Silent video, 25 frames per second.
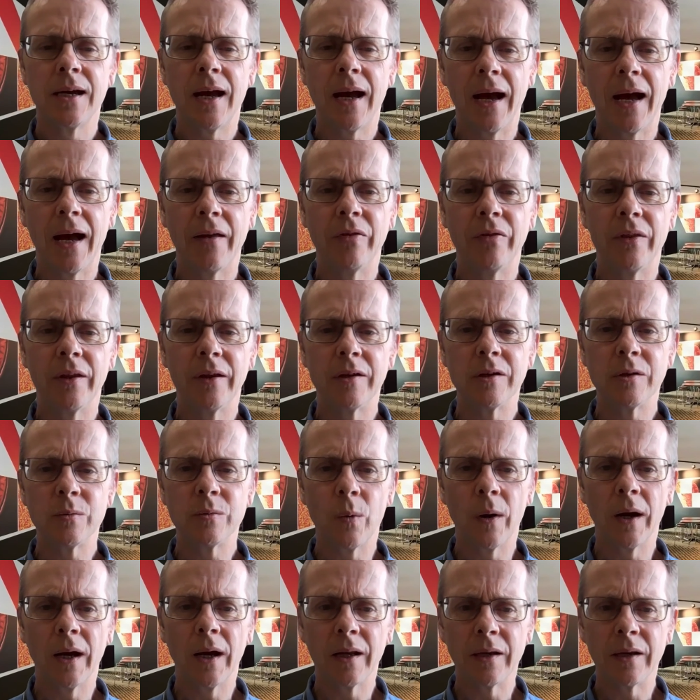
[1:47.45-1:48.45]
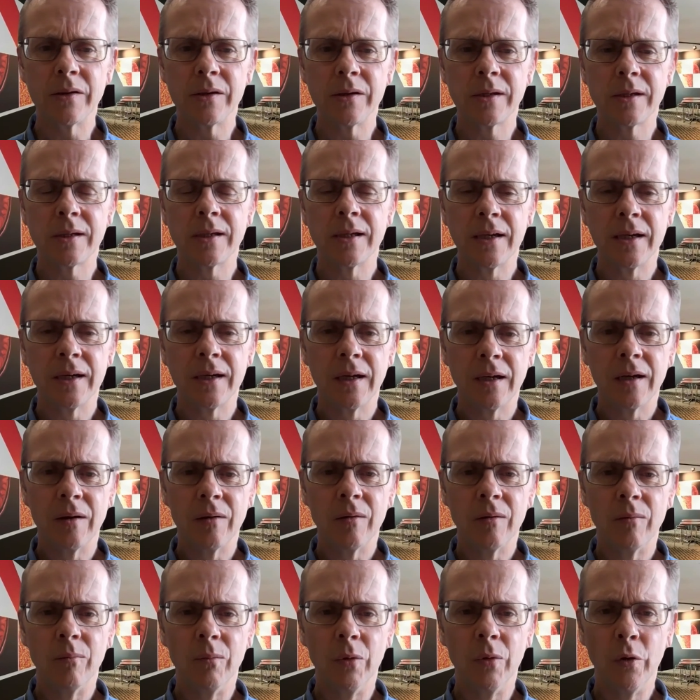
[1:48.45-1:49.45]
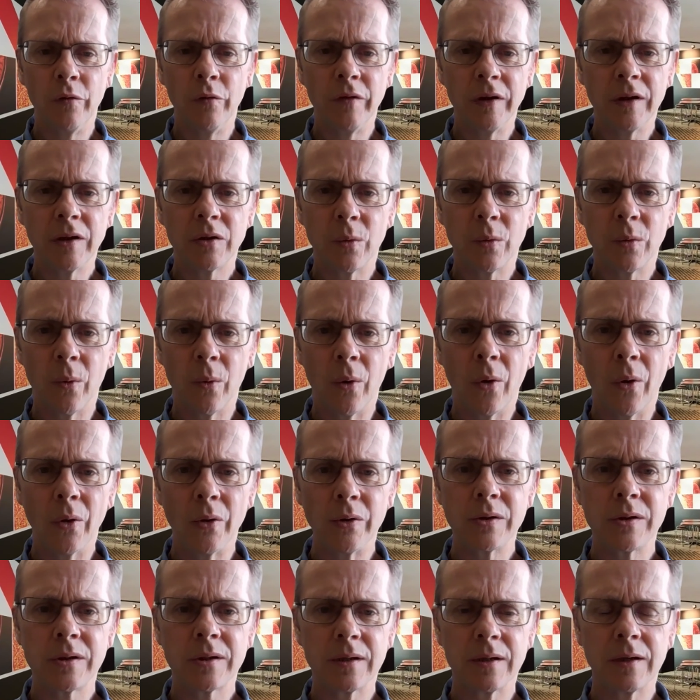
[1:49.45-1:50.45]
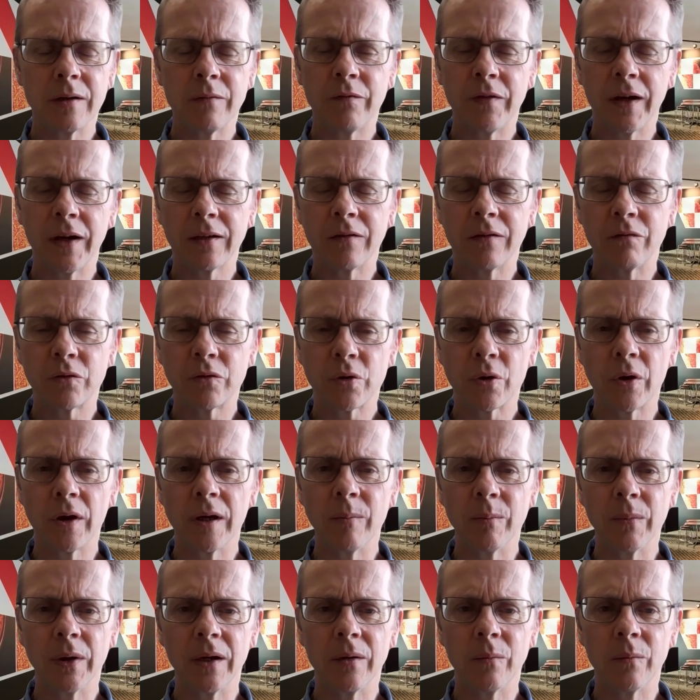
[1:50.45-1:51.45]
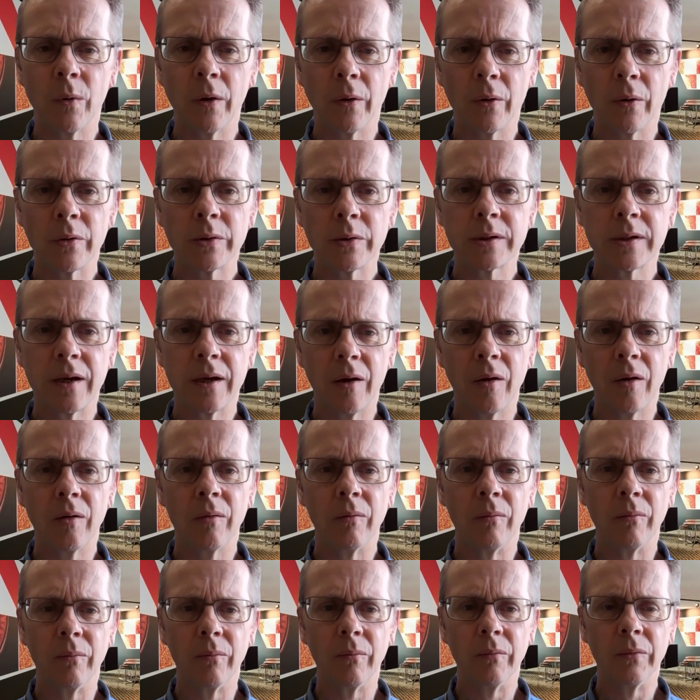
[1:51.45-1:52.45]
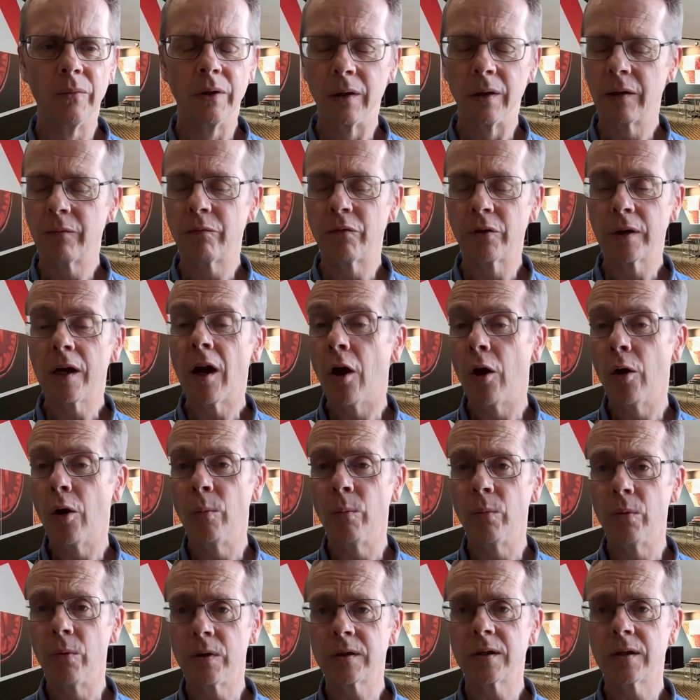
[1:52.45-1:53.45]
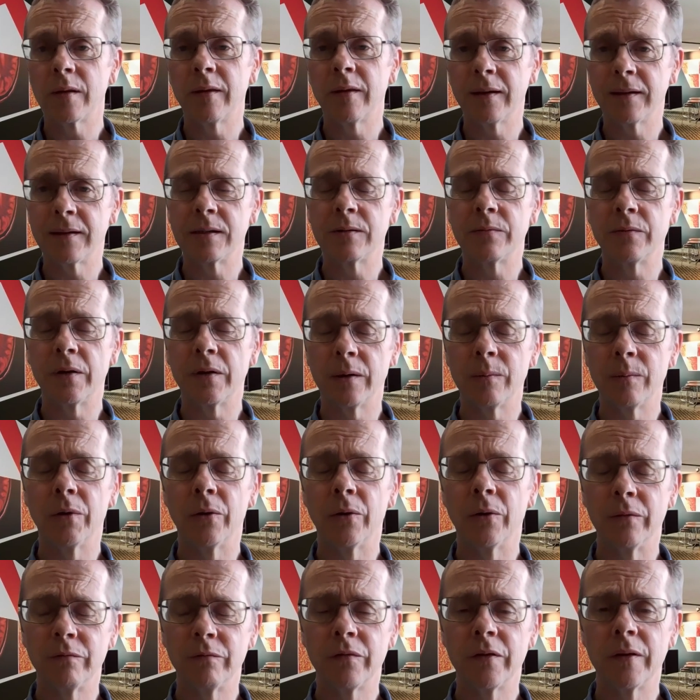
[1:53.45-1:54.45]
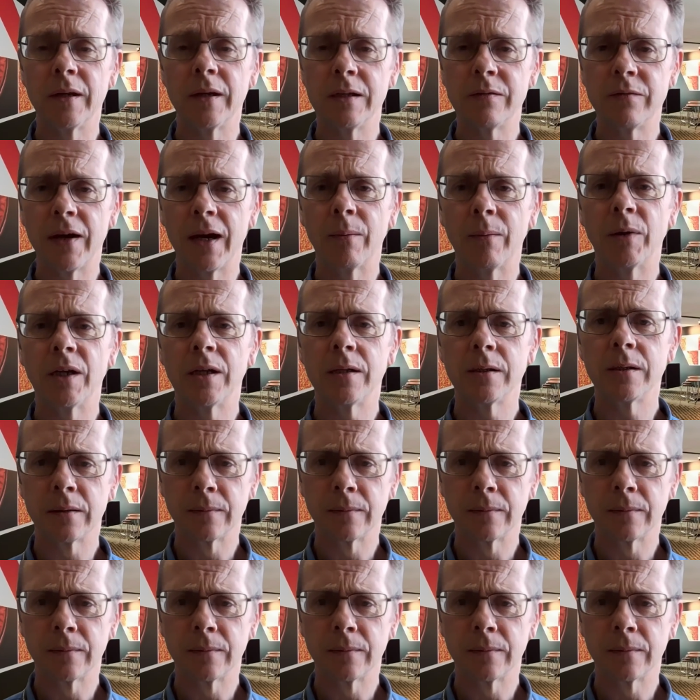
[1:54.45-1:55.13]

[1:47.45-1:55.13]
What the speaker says: and that as well as moving towards an effective treatment, we're also delivering hope, which I think is very important for these families.